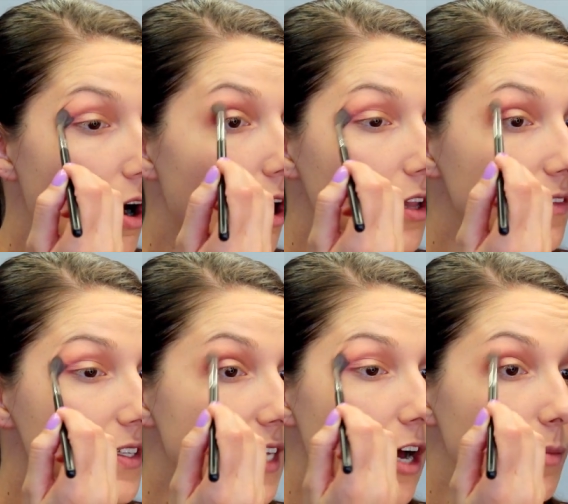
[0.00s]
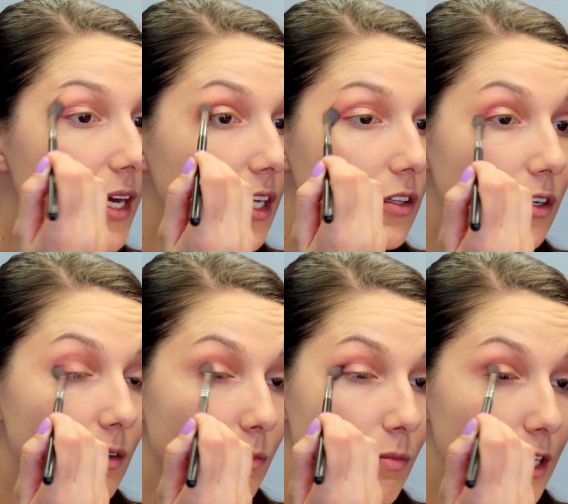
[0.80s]
all of this out, make it
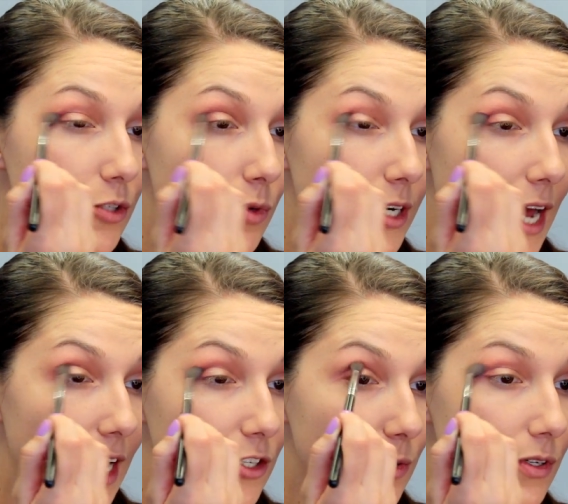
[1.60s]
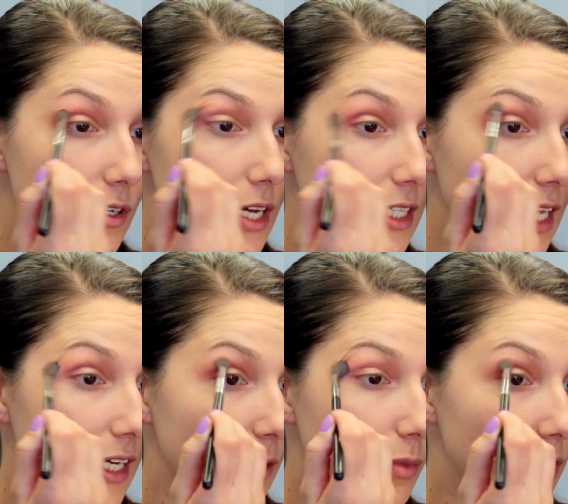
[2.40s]
look much more natural and
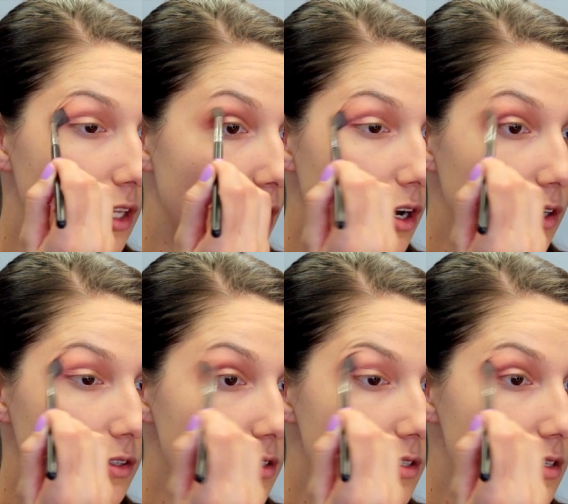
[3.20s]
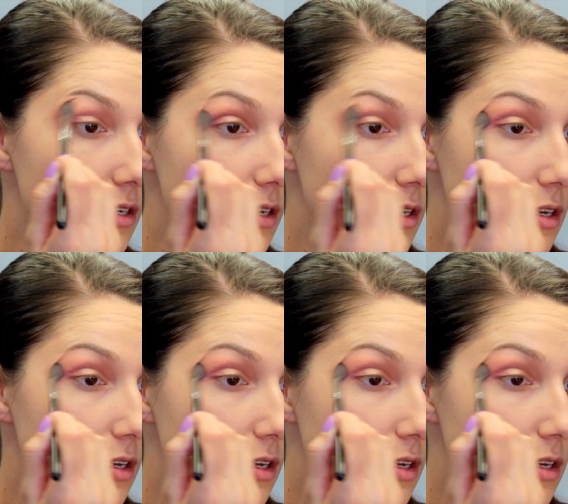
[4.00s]
like it belongs.